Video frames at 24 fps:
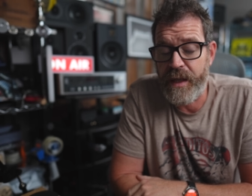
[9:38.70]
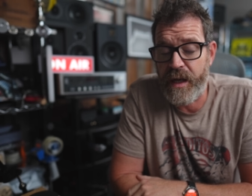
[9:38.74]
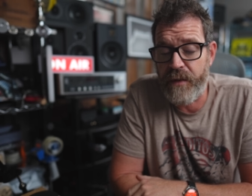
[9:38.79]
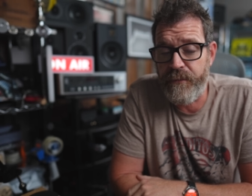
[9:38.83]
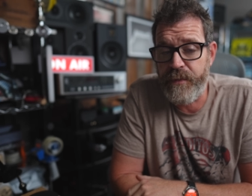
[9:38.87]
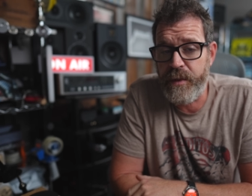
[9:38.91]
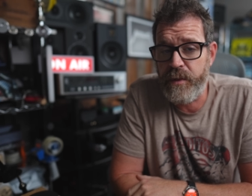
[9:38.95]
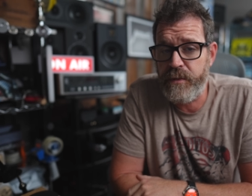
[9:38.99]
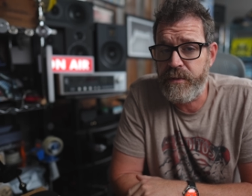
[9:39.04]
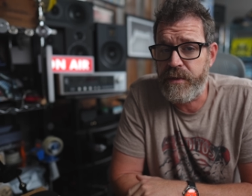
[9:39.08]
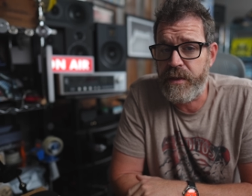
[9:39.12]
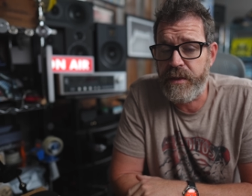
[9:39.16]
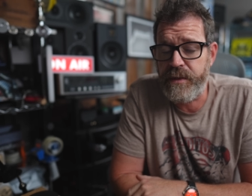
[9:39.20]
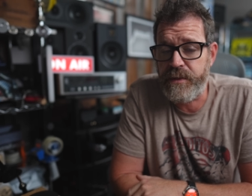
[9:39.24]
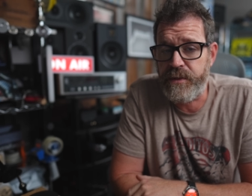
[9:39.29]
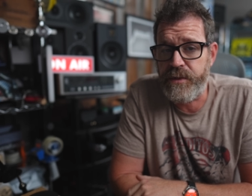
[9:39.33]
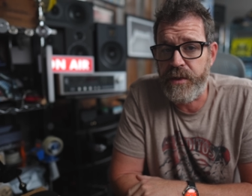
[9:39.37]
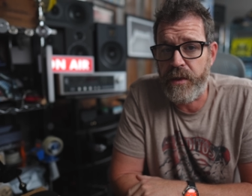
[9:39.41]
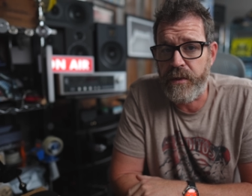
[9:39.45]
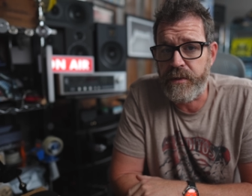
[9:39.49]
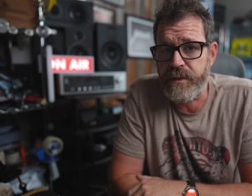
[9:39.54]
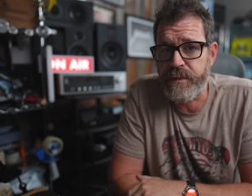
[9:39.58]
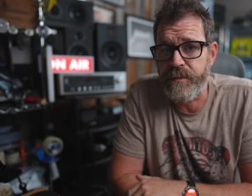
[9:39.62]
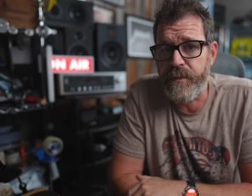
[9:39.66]
I've used these
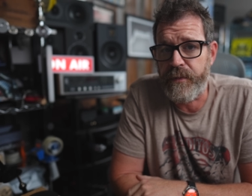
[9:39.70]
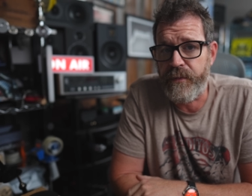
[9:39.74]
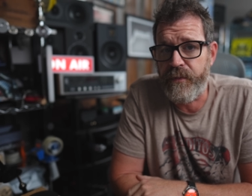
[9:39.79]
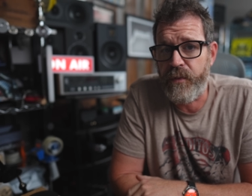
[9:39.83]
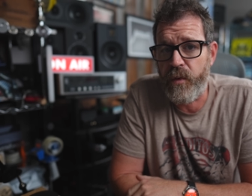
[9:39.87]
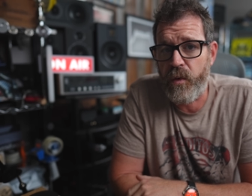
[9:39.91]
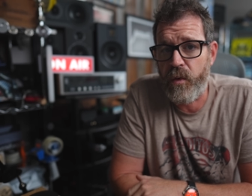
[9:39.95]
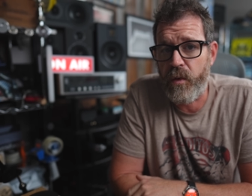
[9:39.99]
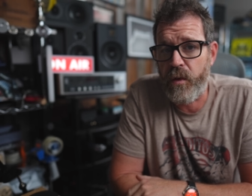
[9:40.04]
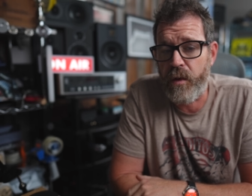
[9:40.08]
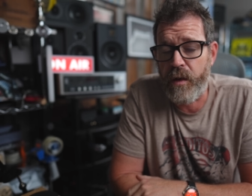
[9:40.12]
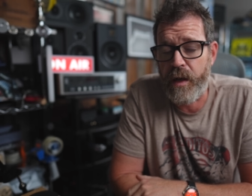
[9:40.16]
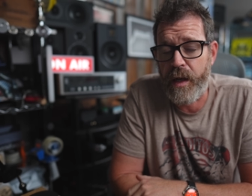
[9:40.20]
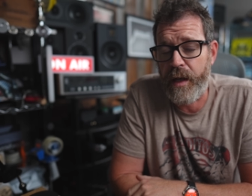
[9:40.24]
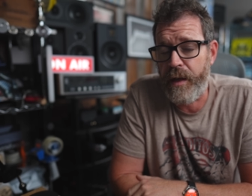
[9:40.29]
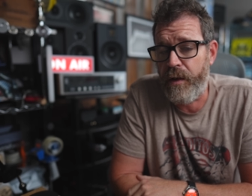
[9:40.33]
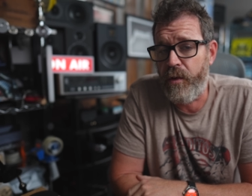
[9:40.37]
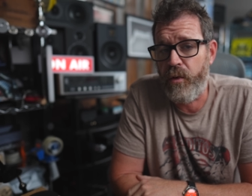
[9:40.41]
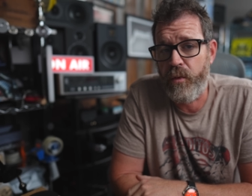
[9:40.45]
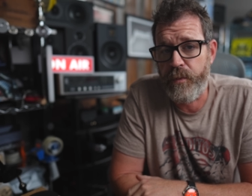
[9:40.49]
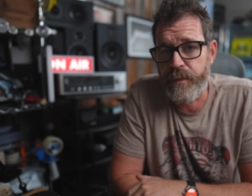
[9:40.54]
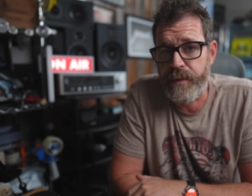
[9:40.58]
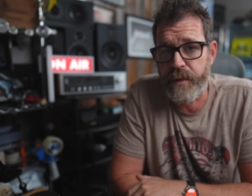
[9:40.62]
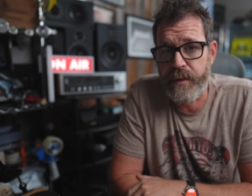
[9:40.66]
jokes before, I
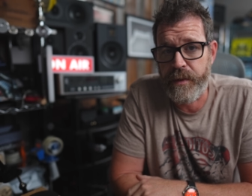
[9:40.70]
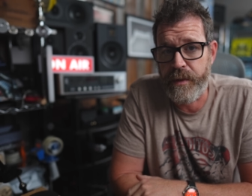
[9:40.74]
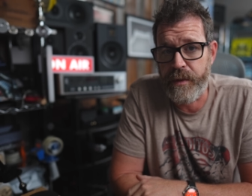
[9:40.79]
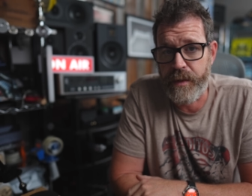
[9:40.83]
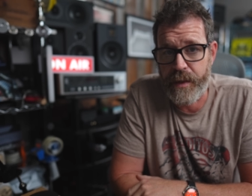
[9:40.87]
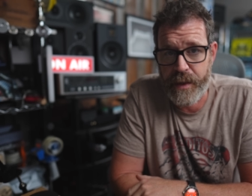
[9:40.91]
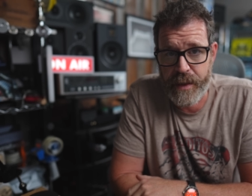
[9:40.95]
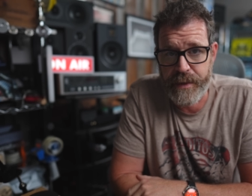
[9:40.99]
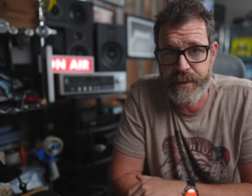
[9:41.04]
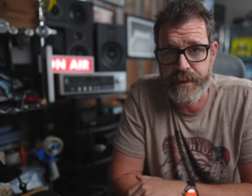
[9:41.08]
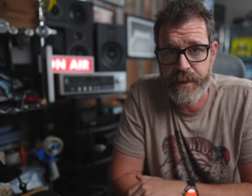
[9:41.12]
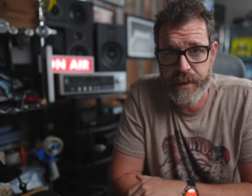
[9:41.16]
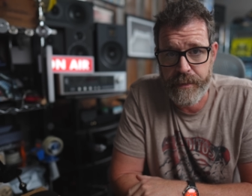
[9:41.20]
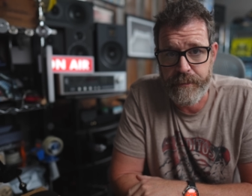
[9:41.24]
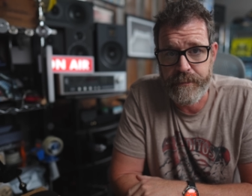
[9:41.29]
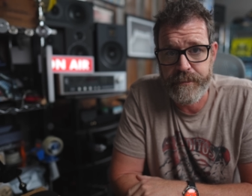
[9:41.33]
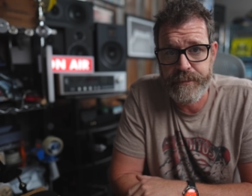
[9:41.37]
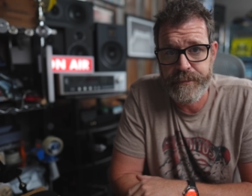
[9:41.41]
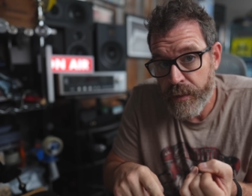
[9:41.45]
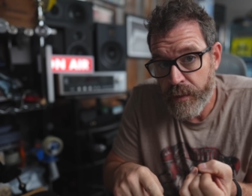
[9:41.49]
hope that you like them.